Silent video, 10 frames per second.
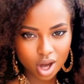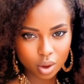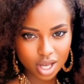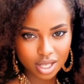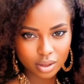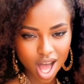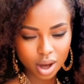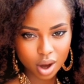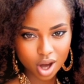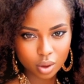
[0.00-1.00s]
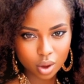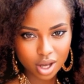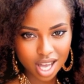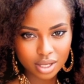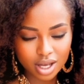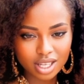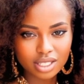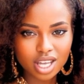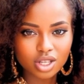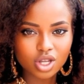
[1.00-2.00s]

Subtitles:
a recent landmark ruling that has sent